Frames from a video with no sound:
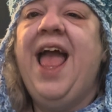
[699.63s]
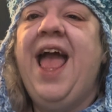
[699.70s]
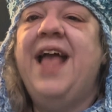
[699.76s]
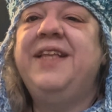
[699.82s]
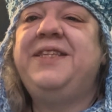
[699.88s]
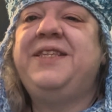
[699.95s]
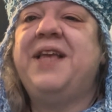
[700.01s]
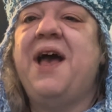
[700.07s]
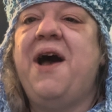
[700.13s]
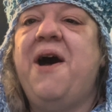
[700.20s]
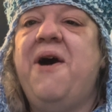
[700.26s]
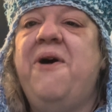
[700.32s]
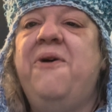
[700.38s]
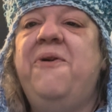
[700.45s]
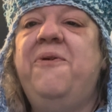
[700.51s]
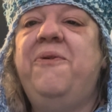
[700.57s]

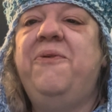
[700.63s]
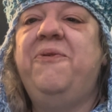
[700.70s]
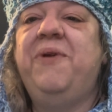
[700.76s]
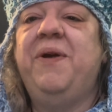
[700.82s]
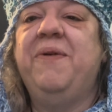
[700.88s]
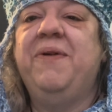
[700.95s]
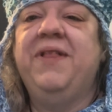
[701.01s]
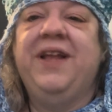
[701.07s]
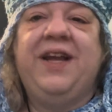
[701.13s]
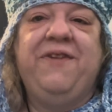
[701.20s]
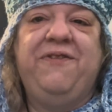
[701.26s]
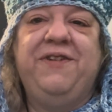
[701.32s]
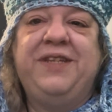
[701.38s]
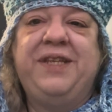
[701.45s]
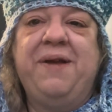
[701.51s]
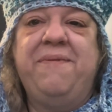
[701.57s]
So we were looking
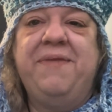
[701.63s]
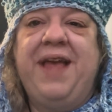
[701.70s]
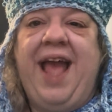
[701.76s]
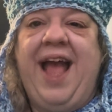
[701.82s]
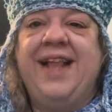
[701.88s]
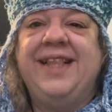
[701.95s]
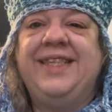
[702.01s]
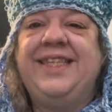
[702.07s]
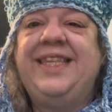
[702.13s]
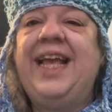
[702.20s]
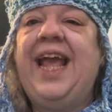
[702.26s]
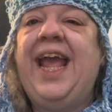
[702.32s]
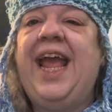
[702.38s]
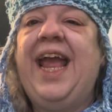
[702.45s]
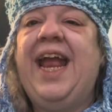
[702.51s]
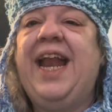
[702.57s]
for something they hadn't
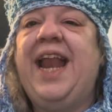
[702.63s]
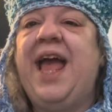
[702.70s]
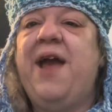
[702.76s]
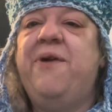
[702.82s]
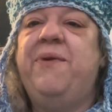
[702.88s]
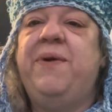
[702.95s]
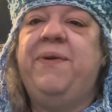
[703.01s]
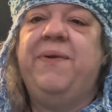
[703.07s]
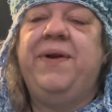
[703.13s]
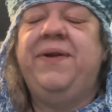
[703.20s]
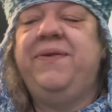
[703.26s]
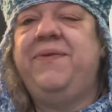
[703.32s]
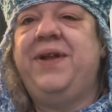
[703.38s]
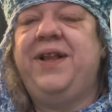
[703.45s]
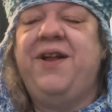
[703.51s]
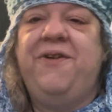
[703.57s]
seen, and we
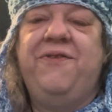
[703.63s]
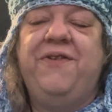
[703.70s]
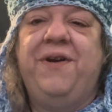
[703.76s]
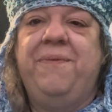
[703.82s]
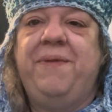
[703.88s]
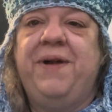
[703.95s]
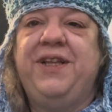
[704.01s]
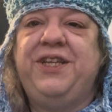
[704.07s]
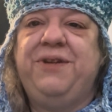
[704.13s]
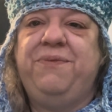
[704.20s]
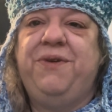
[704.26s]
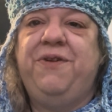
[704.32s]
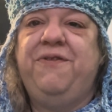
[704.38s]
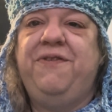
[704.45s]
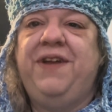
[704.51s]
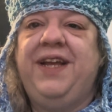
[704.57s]
went over a bunch of
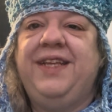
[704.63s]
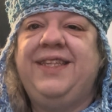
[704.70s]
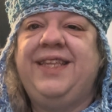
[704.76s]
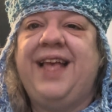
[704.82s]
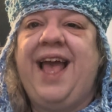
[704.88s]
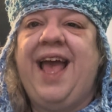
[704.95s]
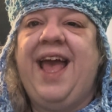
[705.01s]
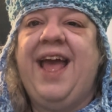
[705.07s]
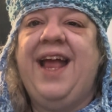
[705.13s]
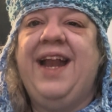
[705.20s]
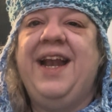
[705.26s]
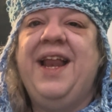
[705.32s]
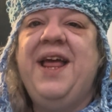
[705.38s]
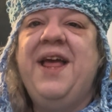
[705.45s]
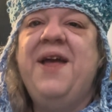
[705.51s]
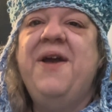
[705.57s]
movies, and
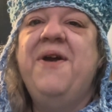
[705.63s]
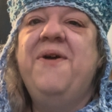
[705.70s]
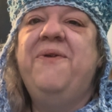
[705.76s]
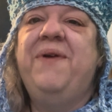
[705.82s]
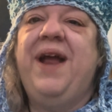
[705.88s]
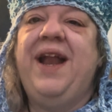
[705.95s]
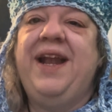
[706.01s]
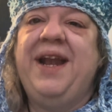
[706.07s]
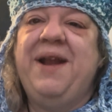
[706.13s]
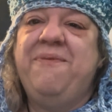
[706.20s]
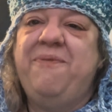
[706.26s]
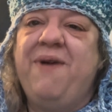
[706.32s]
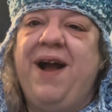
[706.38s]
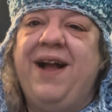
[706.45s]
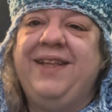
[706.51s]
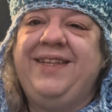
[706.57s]
we ended up
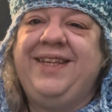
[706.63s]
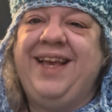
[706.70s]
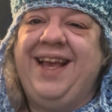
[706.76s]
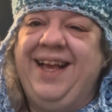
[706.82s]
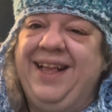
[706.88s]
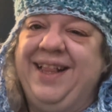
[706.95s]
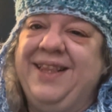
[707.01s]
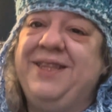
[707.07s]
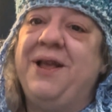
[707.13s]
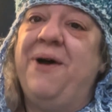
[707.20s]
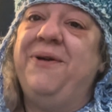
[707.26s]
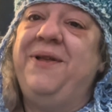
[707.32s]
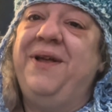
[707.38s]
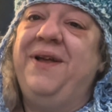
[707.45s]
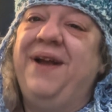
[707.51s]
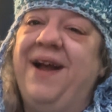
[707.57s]
watching
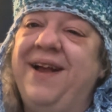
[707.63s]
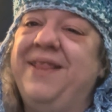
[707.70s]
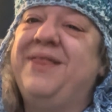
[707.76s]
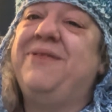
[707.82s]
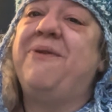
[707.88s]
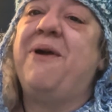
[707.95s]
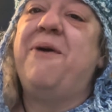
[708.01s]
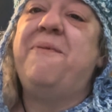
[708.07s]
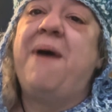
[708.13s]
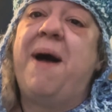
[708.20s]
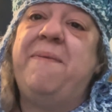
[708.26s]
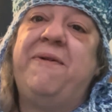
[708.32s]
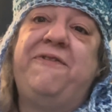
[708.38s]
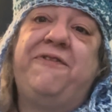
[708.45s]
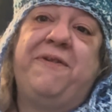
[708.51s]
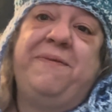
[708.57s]
Don't Throw
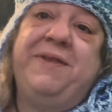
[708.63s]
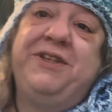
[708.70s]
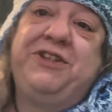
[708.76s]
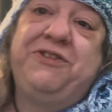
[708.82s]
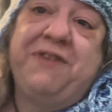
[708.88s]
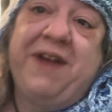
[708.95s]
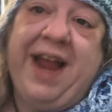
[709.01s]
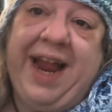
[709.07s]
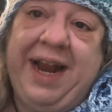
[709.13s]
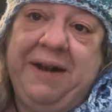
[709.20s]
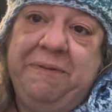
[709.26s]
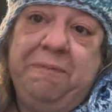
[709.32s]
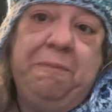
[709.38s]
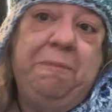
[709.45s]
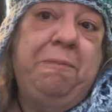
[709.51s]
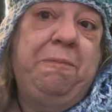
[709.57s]
Mama from the Train.
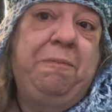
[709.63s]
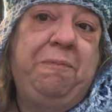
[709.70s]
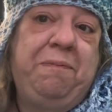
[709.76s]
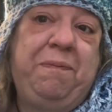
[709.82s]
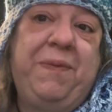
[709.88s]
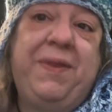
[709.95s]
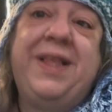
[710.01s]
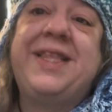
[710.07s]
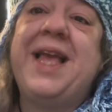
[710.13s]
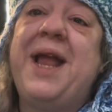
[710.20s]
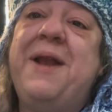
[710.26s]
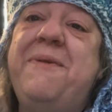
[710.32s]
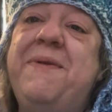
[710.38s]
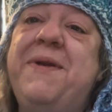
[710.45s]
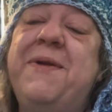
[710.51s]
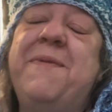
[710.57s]
Does
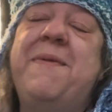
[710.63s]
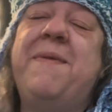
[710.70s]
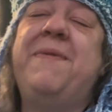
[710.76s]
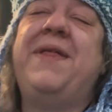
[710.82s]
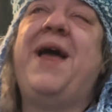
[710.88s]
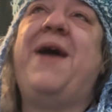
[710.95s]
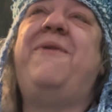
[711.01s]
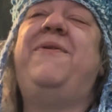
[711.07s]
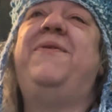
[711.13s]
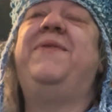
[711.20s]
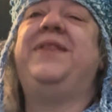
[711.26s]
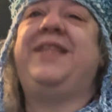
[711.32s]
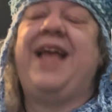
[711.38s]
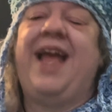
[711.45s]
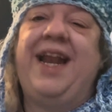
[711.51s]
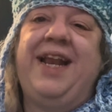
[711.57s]
anybody remember that one
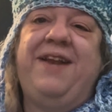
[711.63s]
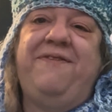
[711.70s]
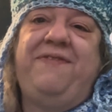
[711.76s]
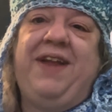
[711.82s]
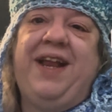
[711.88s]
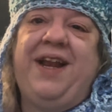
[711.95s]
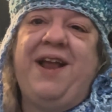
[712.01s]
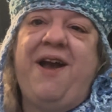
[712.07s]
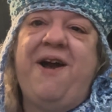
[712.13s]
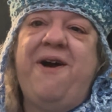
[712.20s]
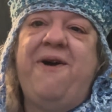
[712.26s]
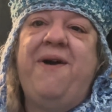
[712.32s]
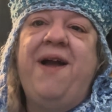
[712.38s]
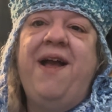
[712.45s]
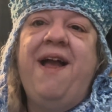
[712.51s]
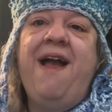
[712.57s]
with Danny DeVito?